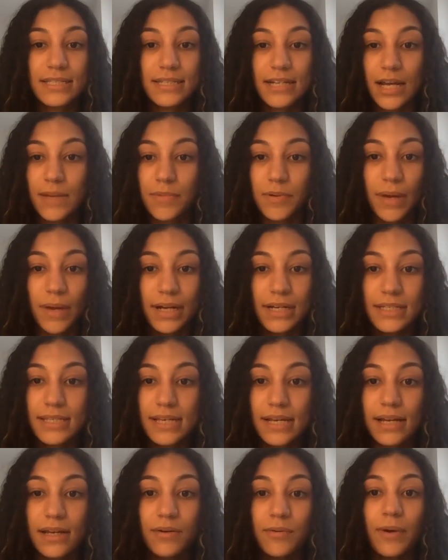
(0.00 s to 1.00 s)
type of
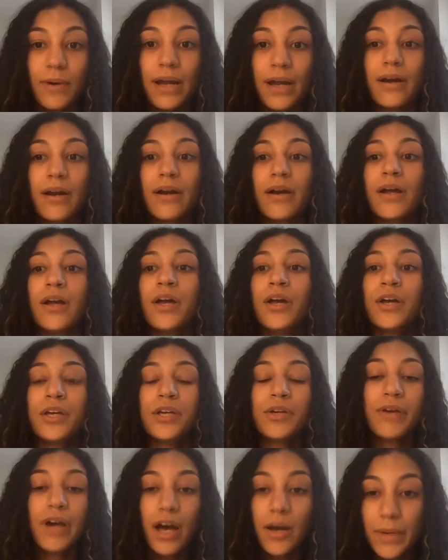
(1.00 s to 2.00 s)
medicine, where
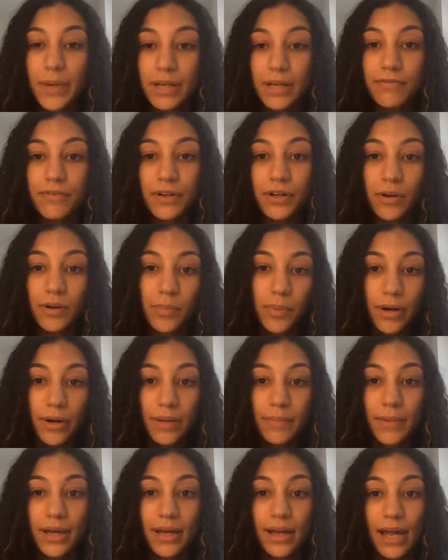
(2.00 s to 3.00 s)
you come in for your
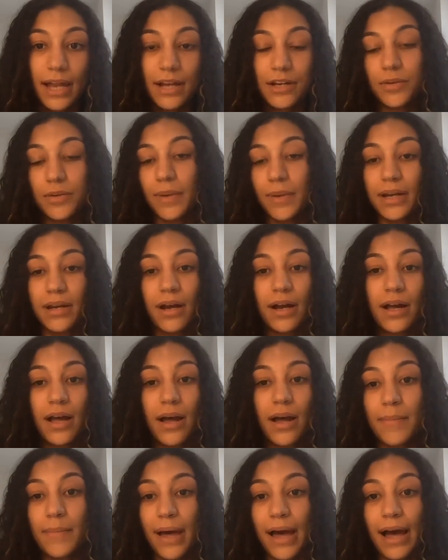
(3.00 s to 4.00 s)
appointment and you might not
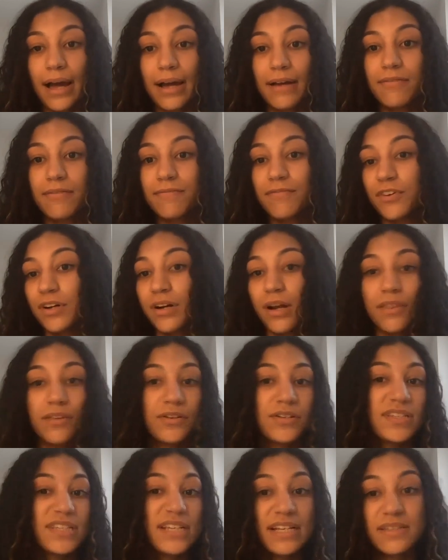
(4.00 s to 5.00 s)
come back for another
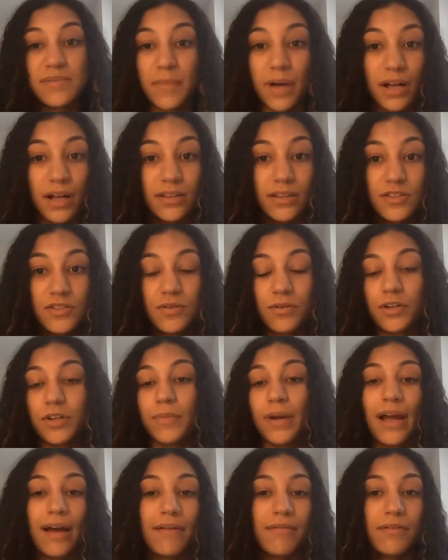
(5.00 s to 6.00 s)
6 months, or you
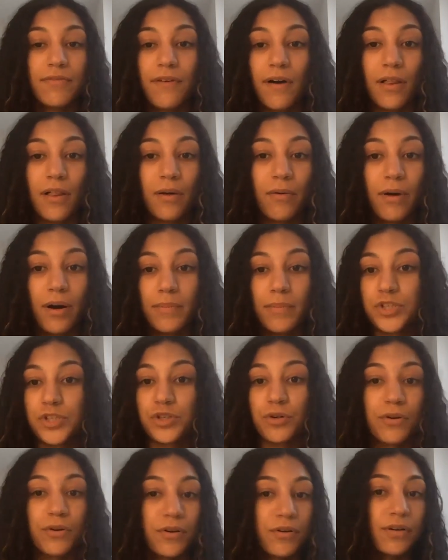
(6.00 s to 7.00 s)
might have a follow-up
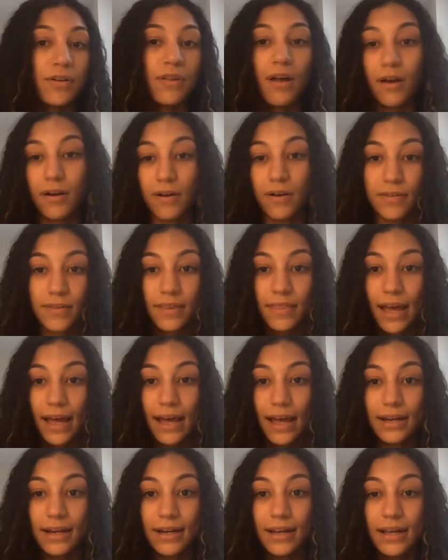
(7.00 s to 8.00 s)
shorter or longer than
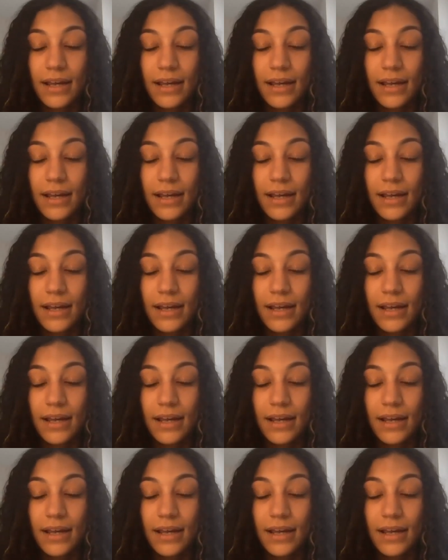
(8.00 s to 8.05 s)
that.